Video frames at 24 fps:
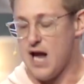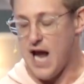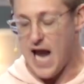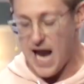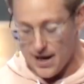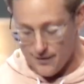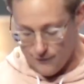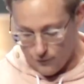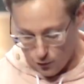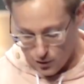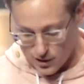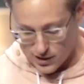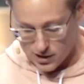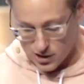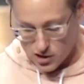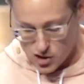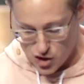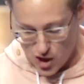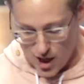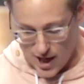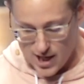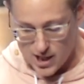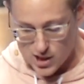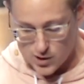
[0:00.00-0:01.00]
and for it to
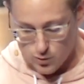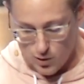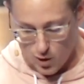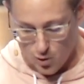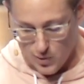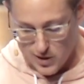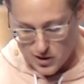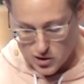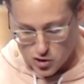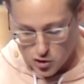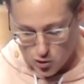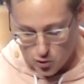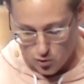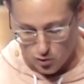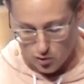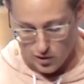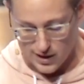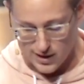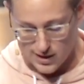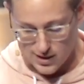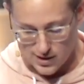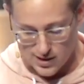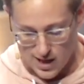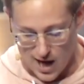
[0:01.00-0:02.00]
change what we
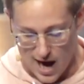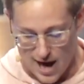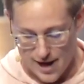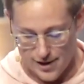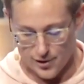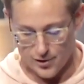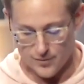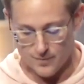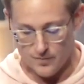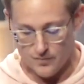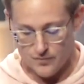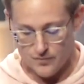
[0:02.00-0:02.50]
truly desire.